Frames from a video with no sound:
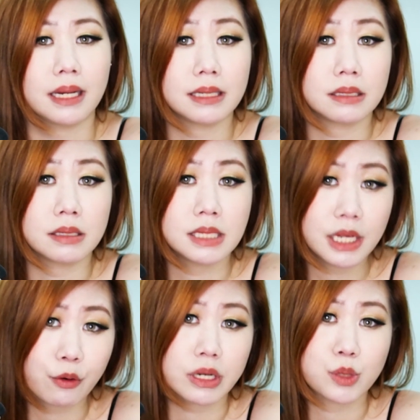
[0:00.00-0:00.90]
and
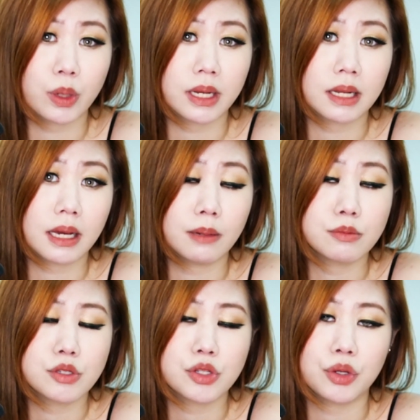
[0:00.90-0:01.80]
secrets when it comes